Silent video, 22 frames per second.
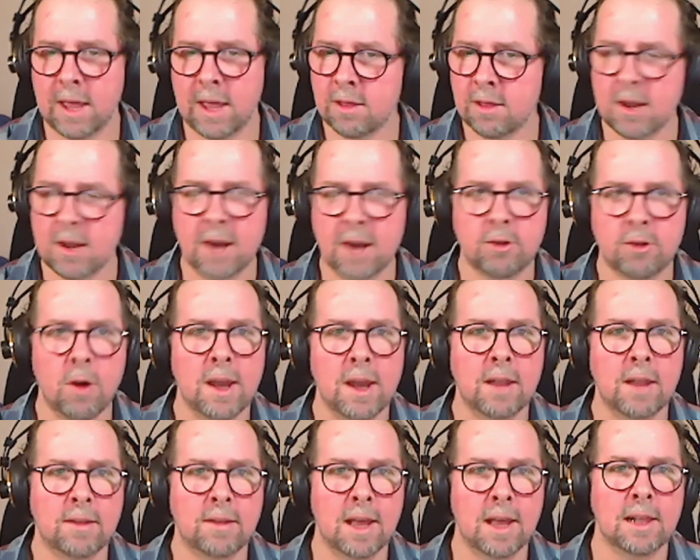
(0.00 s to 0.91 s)
It's not trying
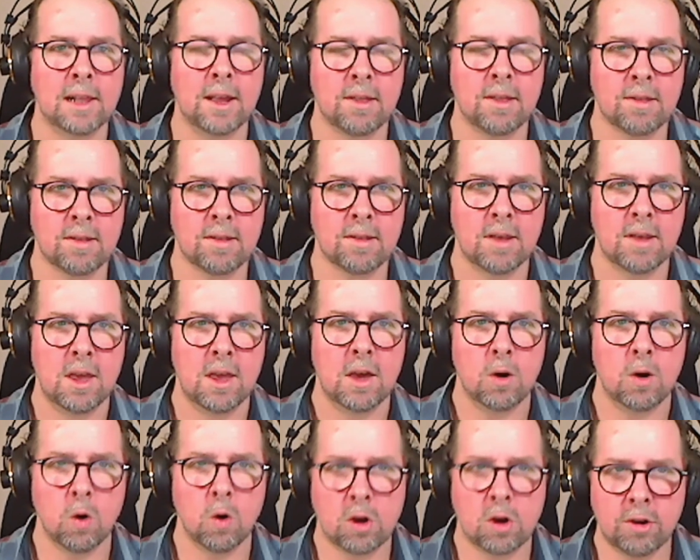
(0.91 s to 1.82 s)
to tell us
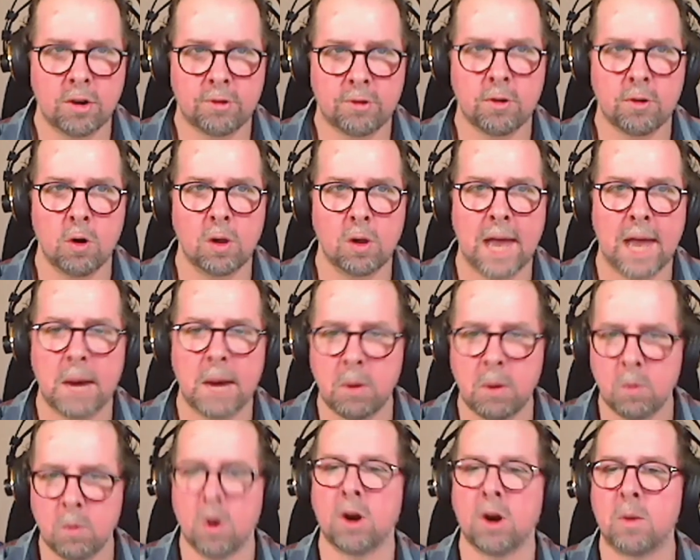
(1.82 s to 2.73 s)
or control how
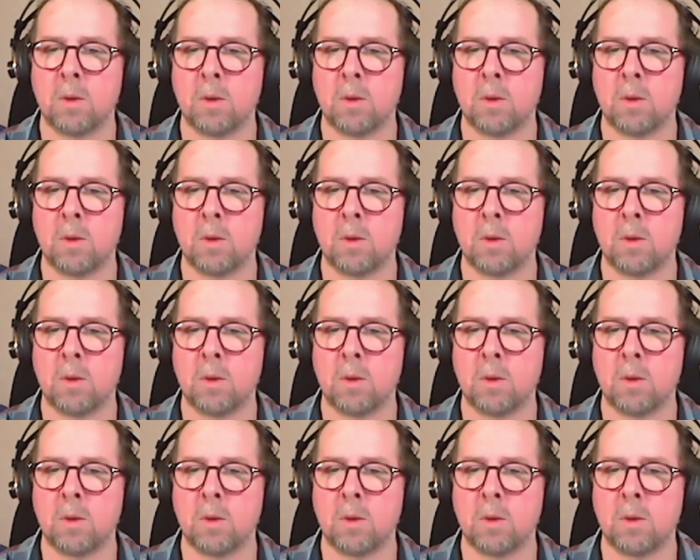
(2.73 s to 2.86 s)
we work.